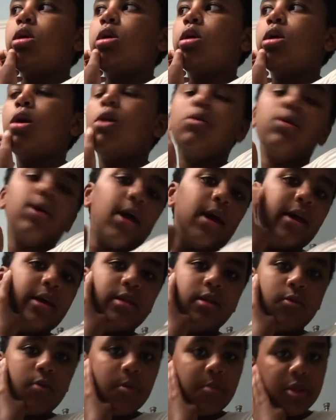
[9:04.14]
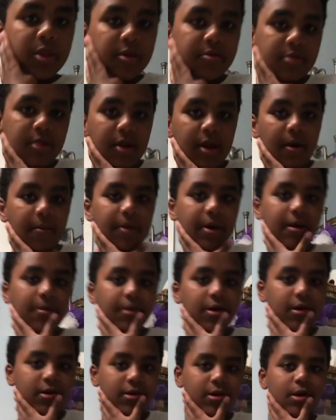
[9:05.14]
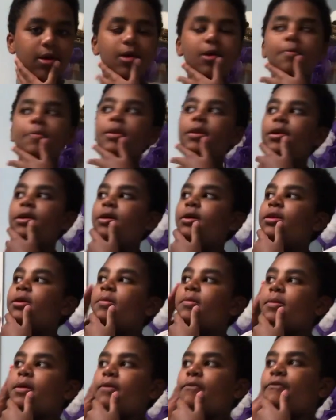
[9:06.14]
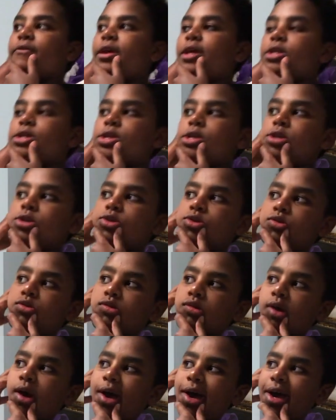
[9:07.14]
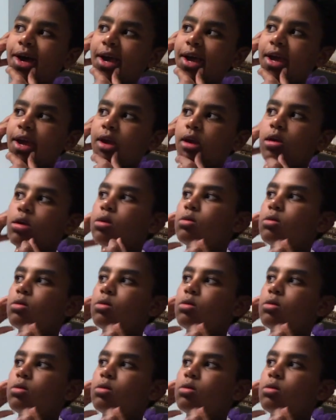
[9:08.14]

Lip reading: oh yeah, and the woman lives in Alabama. But now that my face is dry,